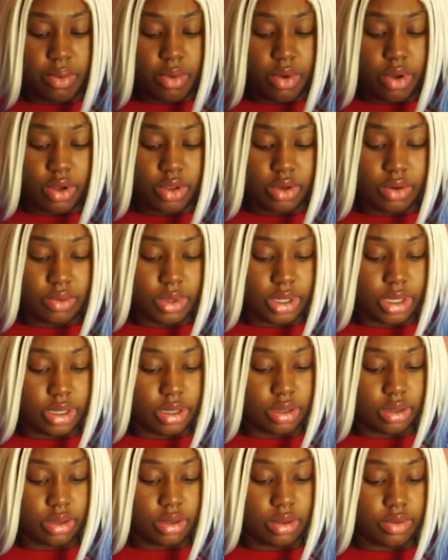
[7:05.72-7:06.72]

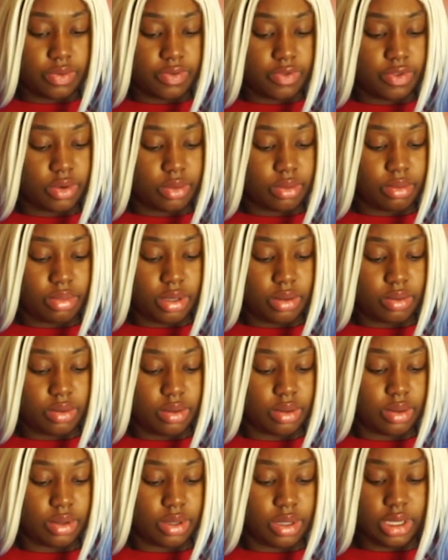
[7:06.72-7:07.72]
ordering from people.
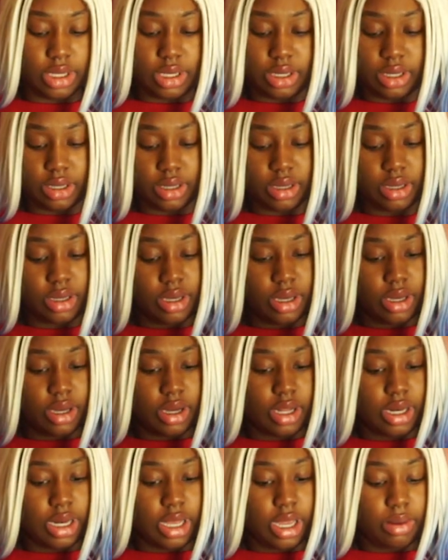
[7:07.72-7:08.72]
Like,
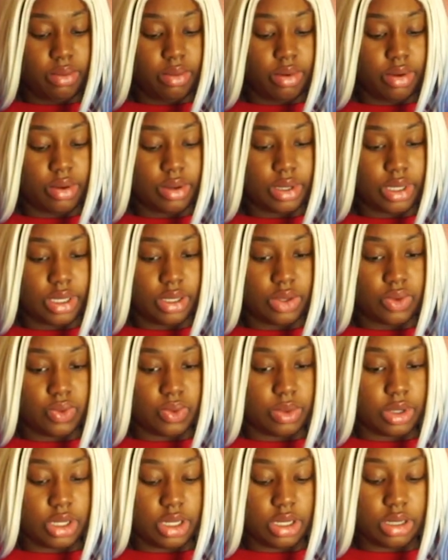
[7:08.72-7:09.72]
label is
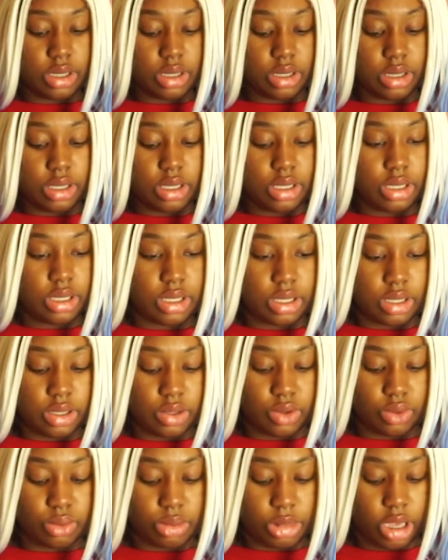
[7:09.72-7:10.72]
really easy
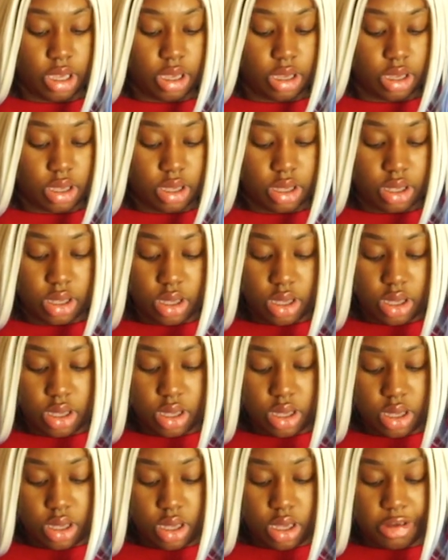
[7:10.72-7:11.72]
to make.
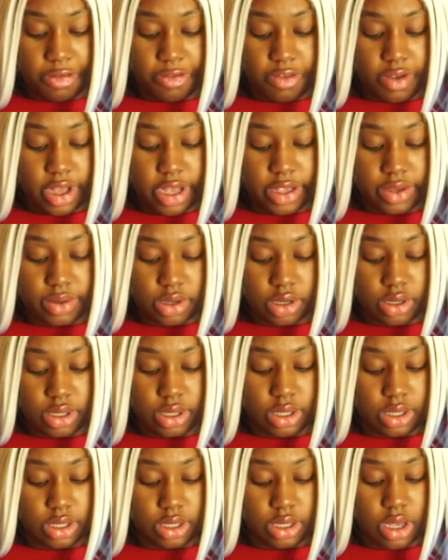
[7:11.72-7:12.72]
If you guys want
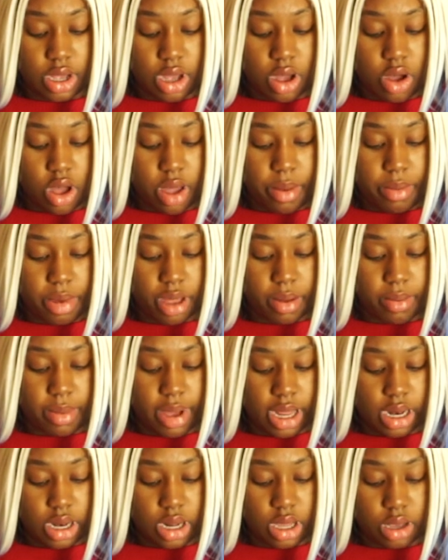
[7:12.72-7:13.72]
to see how I make
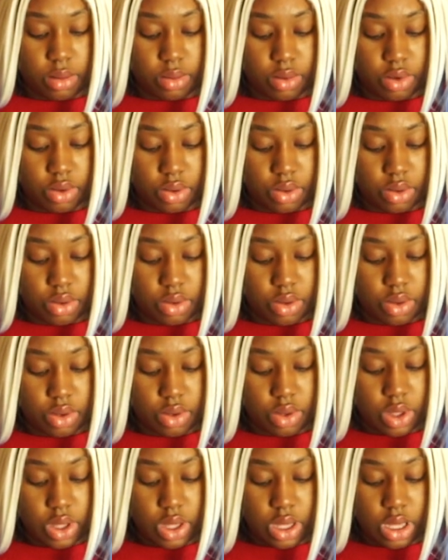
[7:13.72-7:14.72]
my label,
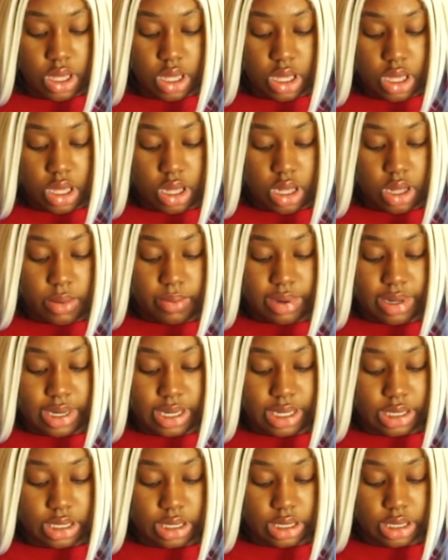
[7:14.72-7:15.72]

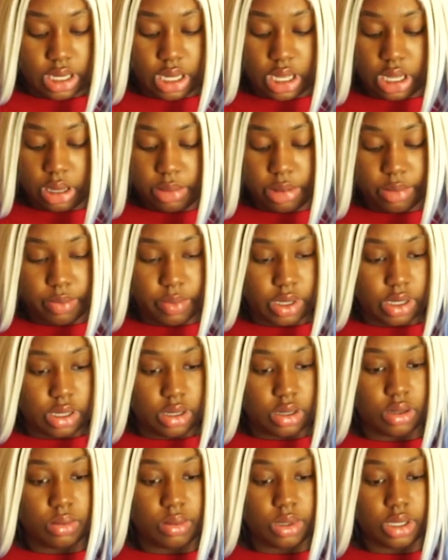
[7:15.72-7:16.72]
please comment
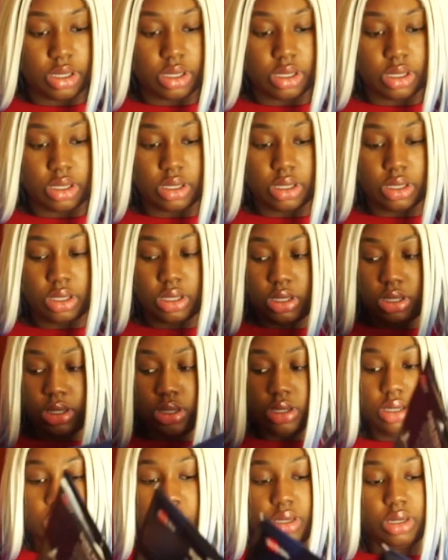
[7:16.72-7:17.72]
below, because
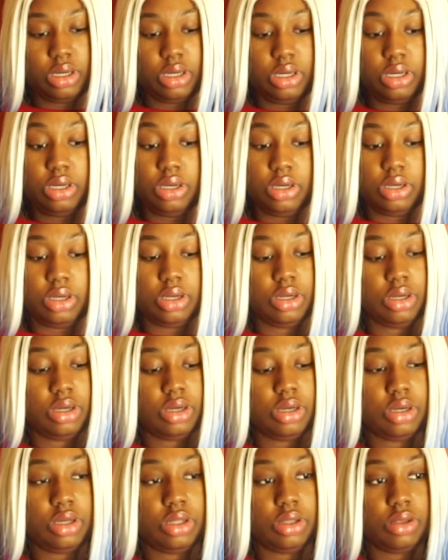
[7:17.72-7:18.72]

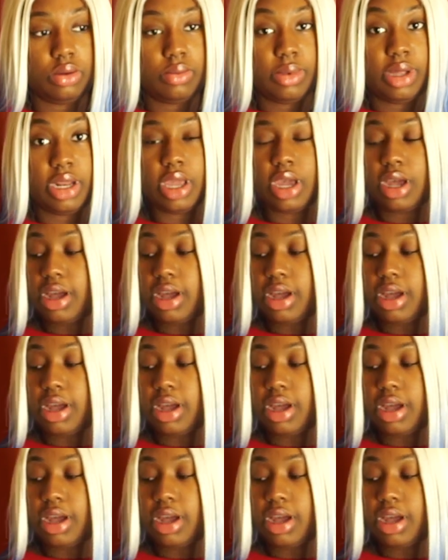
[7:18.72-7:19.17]
nobody